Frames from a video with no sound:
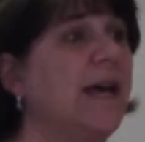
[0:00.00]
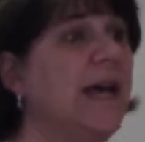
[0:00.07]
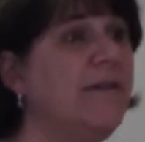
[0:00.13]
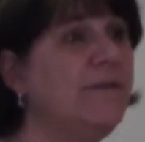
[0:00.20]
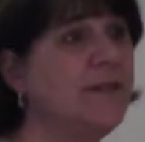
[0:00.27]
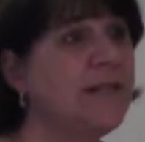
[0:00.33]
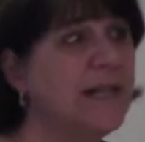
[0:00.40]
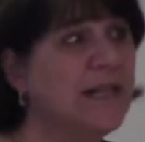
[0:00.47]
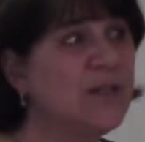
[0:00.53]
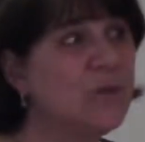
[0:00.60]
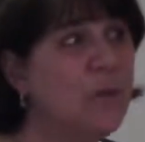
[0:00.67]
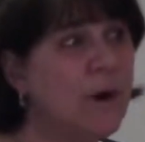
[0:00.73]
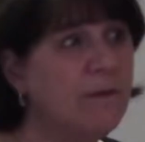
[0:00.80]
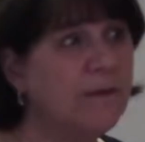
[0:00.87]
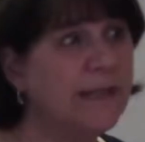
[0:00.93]
Have you done a
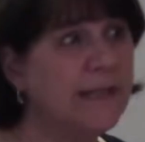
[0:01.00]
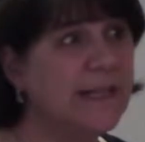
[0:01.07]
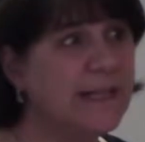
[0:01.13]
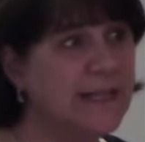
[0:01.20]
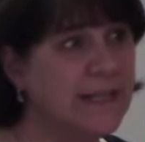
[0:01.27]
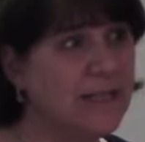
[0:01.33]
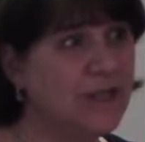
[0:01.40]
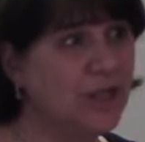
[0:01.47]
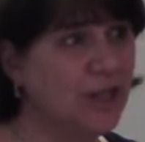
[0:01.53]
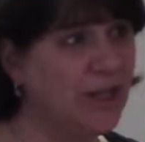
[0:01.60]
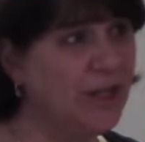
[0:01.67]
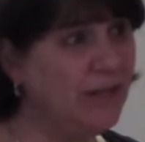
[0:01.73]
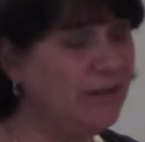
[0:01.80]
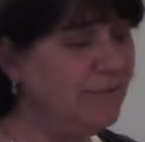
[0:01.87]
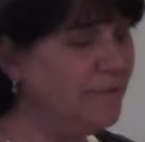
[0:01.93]
12-lead
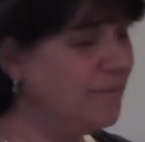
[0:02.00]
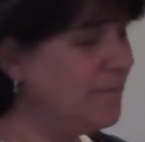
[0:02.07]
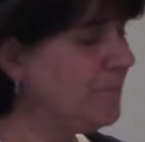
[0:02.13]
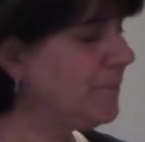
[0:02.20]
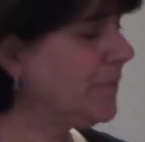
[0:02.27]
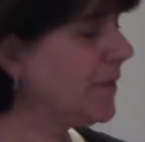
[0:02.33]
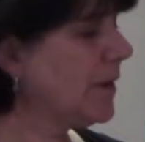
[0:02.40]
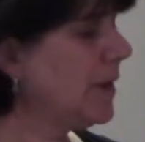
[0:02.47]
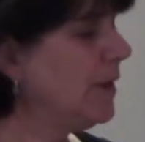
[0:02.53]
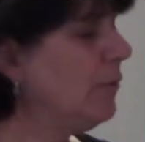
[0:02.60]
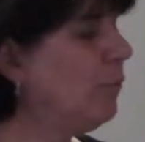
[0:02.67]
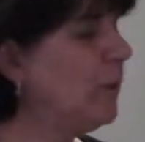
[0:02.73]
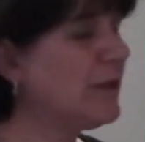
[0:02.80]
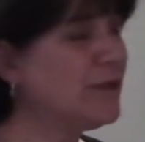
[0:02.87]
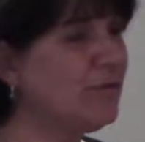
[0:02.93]
ECG?
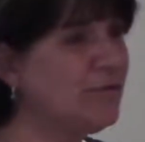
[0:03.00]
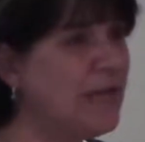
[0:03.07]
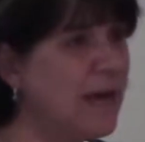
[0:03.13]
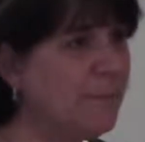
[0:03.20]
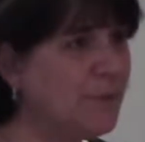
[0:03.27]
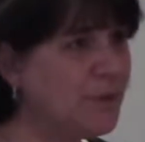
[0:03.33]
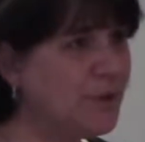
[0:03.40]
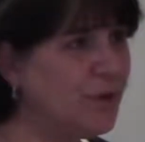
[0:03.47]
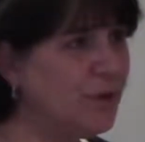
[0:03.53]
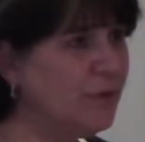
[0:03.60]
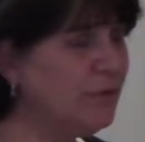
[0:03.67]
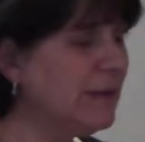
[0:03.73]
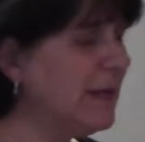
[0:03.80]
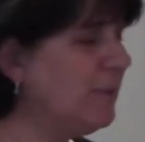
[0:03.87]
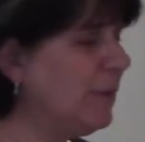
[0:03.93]
What's your
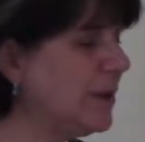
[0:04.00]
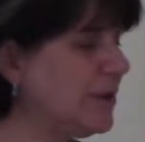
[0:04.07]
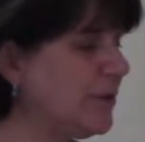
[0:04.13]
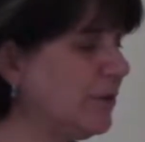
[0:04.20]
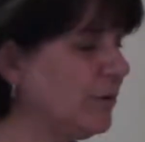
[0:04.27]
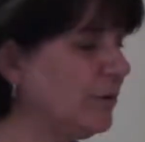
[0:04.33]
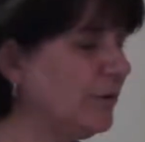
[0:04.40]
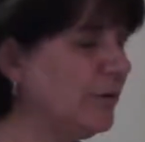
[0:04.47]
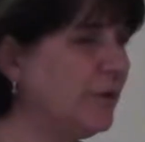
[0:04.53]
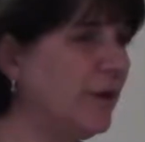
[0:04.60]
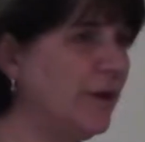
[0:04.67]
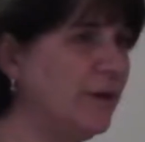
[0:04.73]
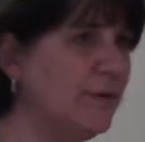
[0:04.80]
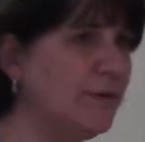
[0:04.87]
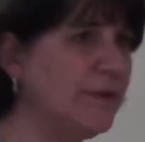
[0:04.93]
temperature and what's their
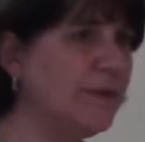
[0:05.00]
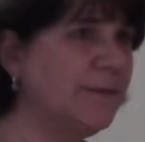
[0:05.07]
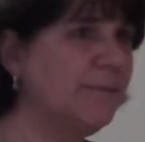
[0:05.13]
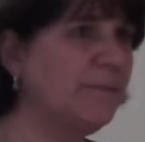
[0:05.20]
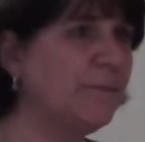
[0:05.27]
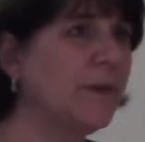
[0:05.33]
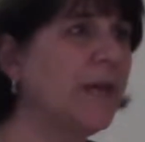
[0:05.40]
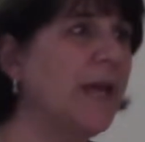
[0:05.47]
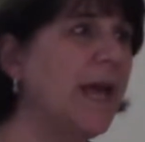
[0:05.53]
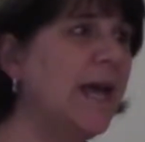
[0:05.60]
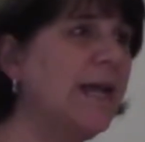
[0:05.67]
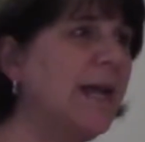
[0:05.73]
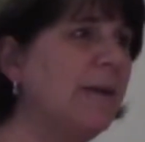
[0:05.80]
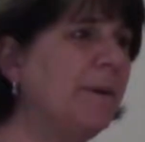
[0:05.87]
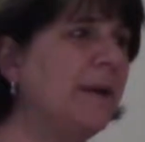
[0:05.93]
glucose?
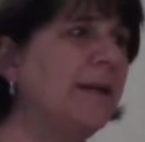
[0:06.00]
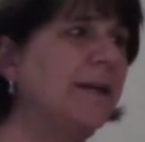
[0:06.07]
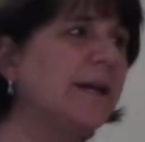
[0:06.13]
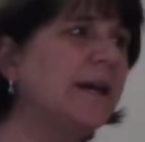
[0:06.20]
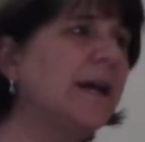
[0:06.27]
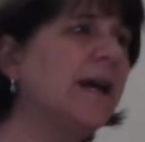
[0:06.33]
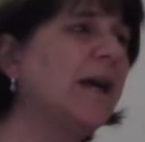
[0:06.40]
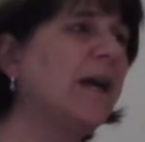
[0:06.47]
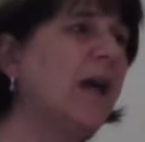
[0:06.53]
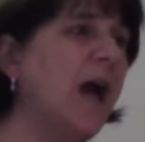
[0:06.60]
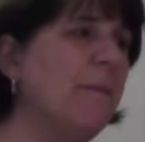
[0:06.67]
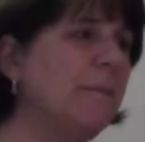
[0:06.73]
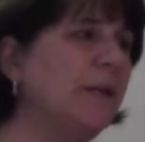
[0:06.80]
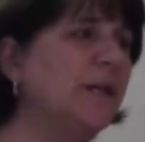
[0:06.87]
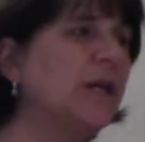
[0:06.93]
And I'm
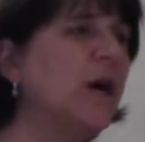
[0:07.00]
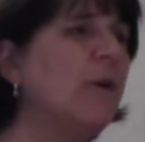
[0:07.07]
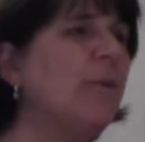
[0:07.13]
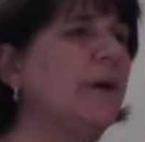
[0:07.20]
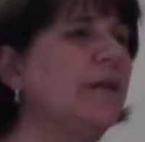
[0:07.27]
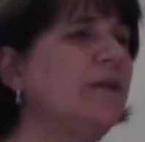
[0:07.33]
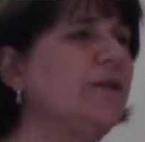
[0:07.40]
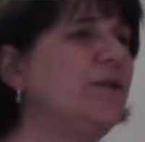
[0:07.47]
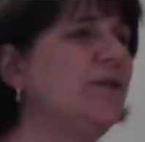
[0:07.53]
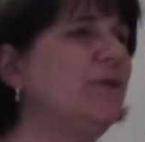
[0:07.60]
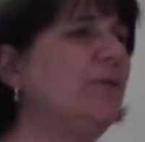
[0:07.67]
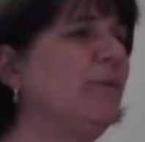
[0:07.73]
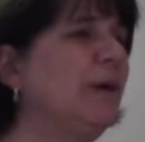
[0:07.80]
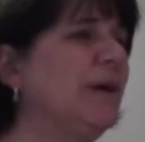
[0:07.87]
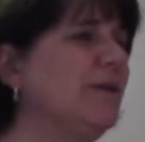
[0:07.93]
going to go
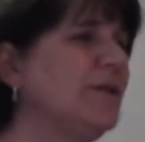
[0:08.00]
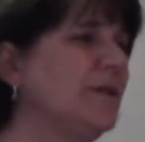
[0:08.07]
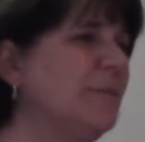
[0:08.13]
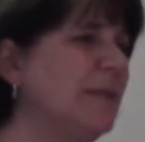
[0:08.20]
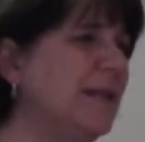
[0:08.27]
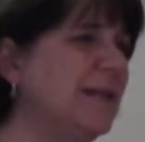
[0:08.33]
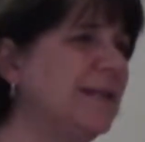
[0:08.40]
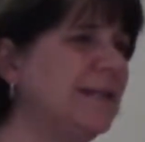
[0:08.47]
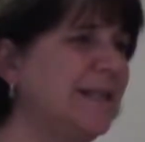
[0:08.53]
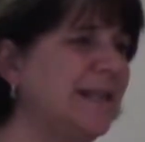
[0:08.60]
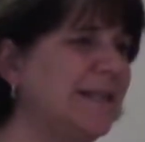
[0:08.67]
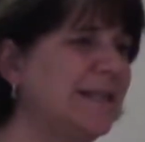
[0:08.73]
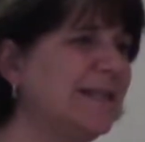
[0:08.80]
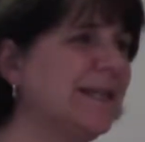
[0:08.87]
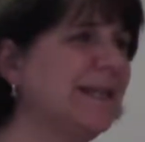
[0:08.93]
into where some of these
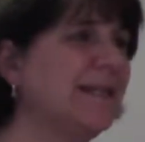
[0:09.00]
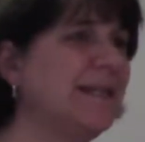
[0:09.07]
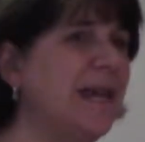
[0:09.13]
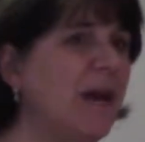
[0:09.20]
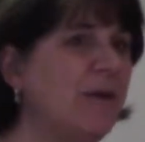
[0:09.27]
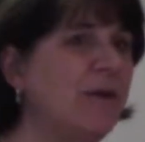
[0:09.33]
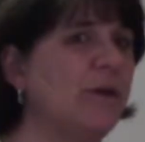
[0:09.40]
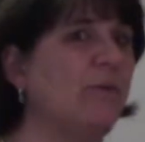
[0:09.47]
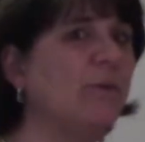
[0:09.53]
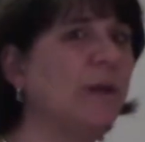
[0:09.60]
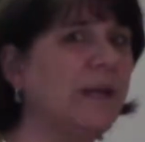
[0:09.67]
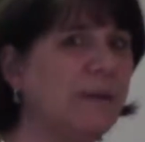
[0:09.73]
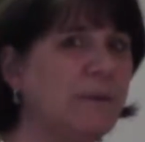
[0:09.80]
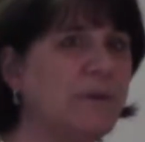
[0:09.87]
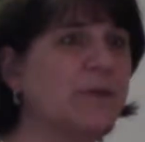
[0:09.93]
things can tell you
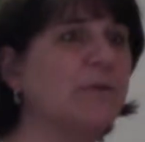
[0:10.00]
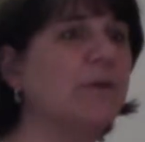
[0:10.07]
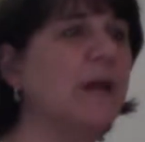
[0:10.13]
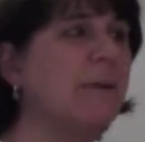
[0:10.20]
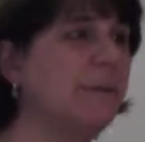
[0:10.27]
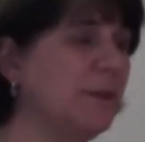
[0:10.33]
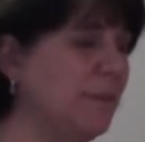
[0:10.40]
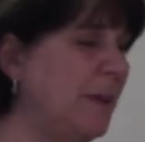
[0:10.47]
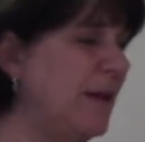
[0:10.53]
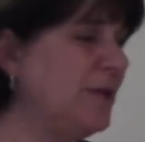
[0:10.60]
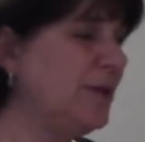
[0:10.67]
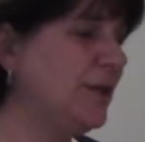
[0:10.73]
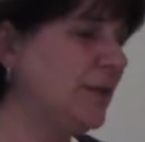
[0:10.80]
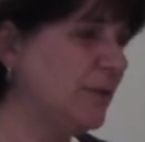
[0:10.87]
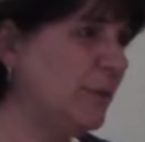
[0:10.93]
really what's going on with the
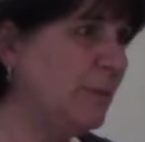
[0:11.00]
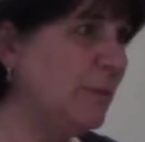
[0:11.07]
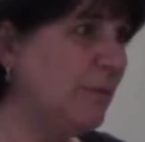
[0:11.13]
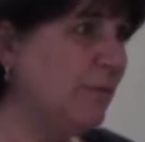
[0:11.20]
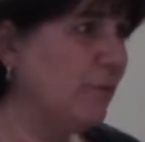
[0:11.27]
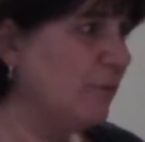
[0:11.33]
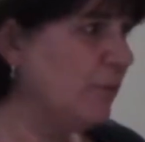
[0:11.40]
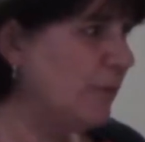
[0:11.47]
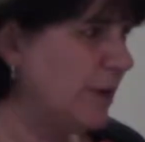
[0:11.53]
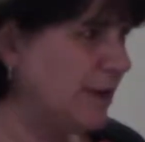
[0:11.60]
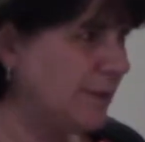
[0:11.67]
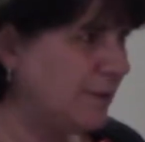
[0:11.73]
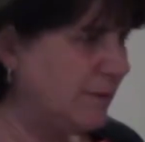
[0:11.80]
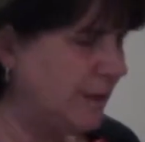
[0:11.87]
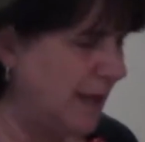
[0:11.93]
patient as we move through
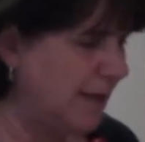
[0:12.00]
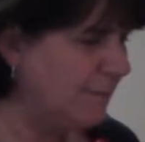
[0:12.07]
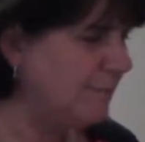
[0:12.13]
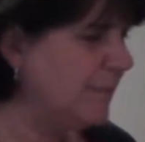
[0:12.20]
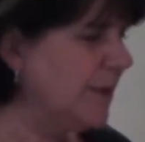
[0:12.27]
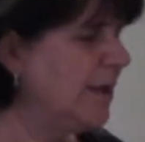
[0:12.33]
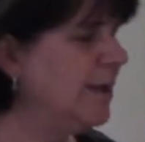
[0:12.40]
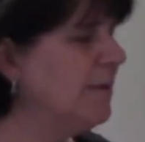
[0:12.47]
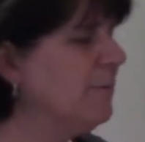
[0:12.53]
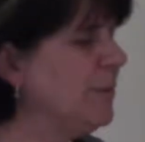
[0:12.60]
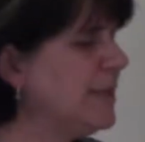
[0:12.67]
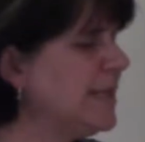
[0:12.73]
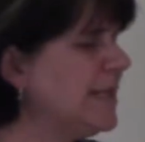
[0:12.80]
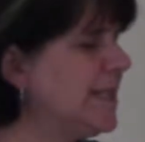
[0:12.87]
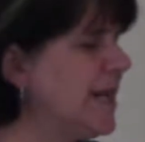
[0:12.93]
this
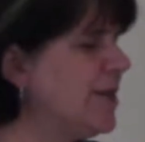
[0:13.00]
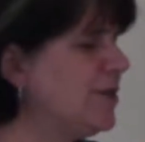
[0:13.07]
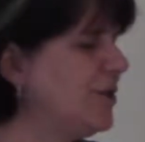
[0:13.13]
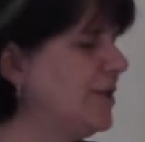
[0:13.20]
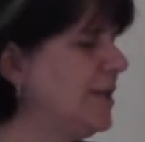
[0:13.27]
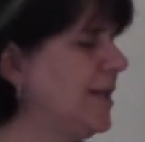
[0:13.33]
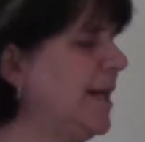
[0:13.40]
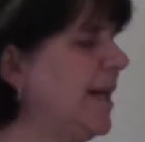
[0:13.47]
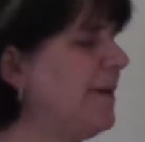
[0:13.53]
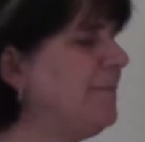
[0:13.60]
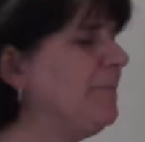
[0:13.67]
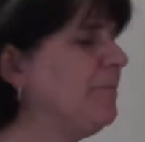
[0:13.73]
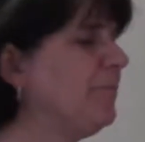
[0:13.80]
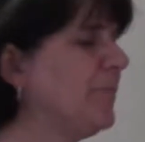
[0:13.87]
presentation today.